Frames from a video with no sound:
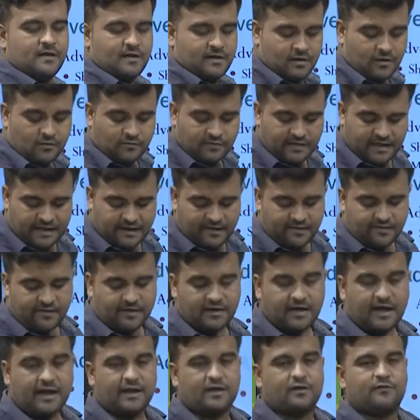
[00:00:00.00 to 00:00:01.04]
Now, there is a
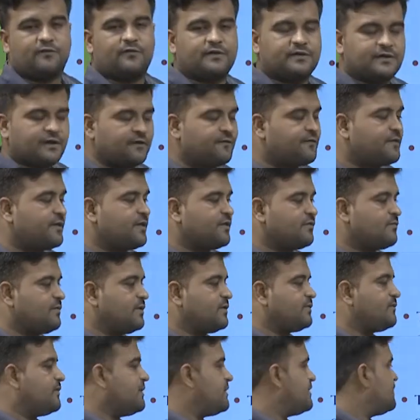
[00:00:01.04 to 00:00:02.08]
kind of a difference
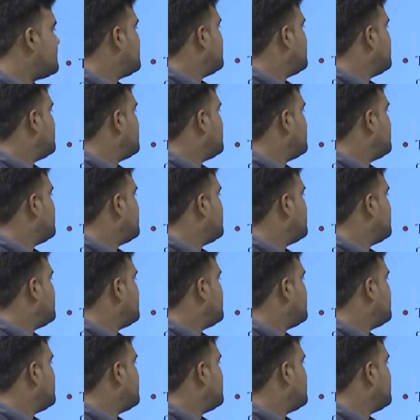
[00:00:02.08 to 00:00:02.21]
between